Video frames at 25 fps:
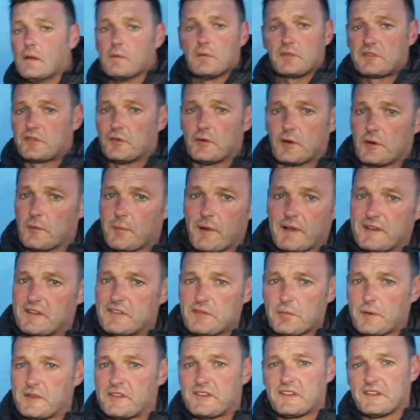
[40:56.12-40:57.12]
We'll talk about a
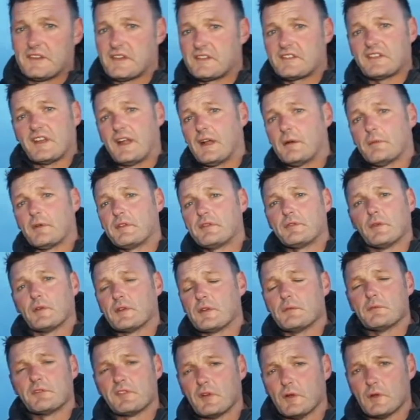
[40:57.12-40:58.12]
twist in the tale. We
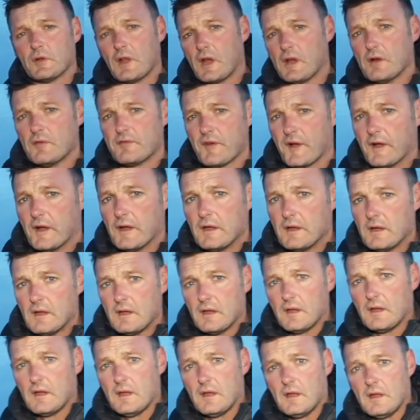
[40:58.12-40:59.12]
thought it was all over.
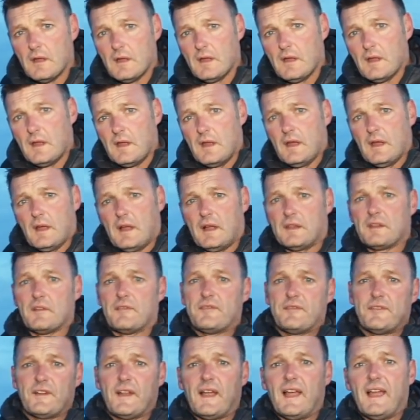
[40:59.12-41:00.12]
And the
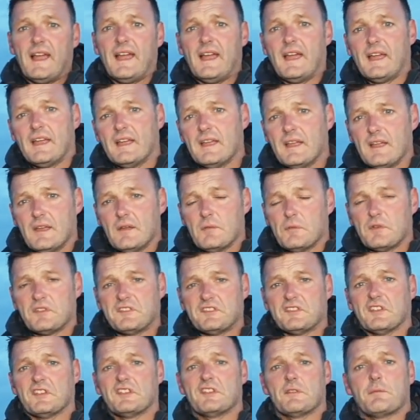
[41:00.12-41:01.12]
flare
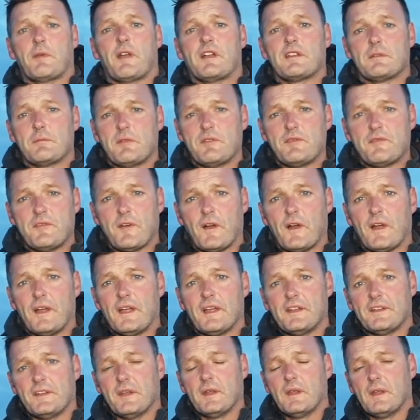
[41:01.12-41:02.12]
was just about to be
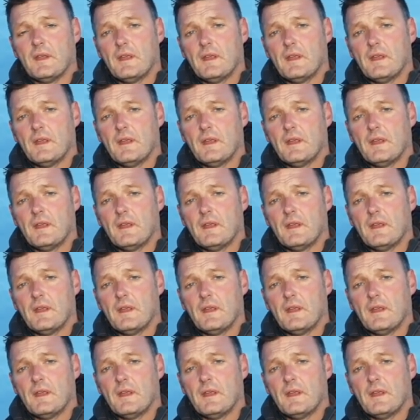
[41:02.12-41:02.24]
fired.